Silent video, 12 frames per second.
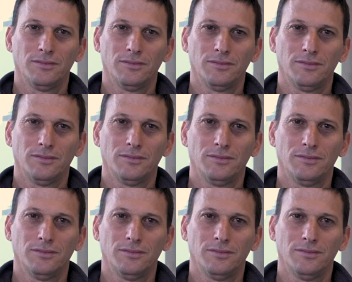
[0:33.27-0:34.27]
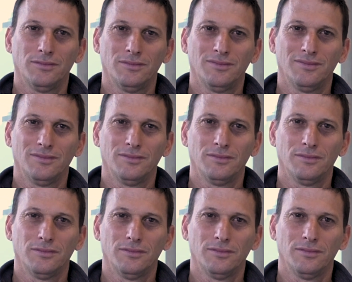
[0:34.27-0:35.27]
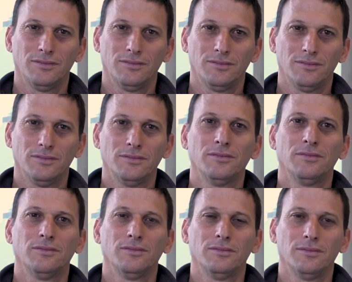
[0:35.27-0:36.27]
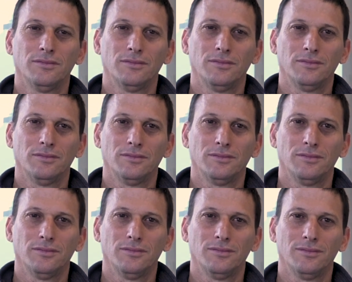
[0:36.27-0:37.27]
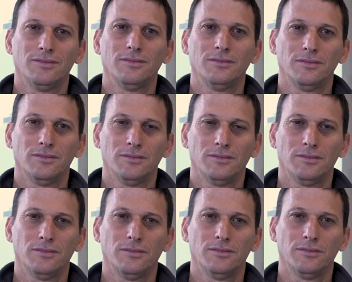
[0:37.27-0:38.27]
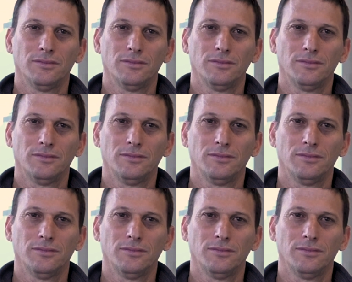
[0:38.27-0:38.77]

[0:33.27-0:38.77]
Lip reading: (not speaking)